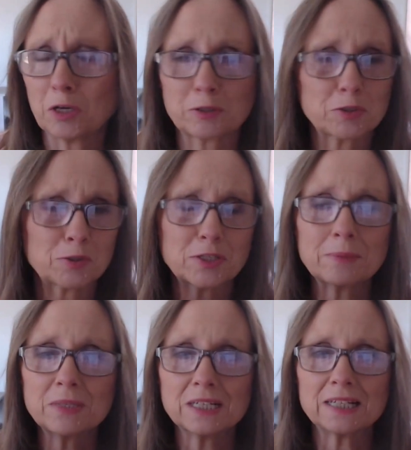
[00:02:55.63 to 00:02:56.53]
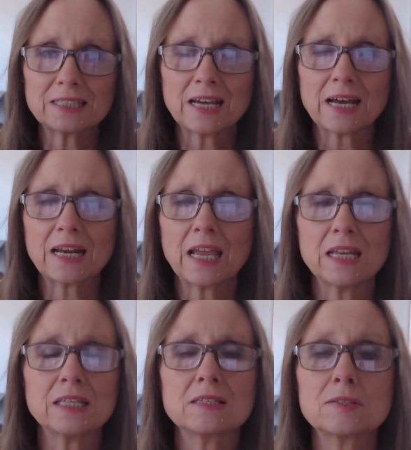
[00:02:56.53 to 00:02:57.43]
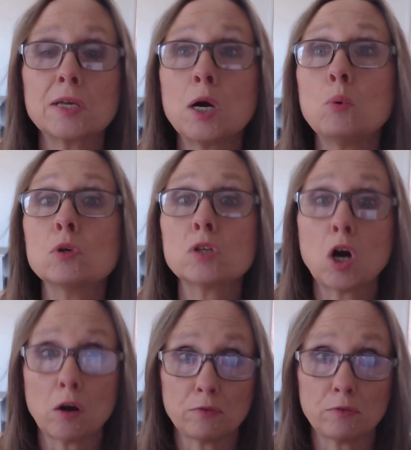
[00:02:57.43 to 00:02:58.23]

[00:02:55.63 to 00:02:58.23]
or something like that, and the sale was awful.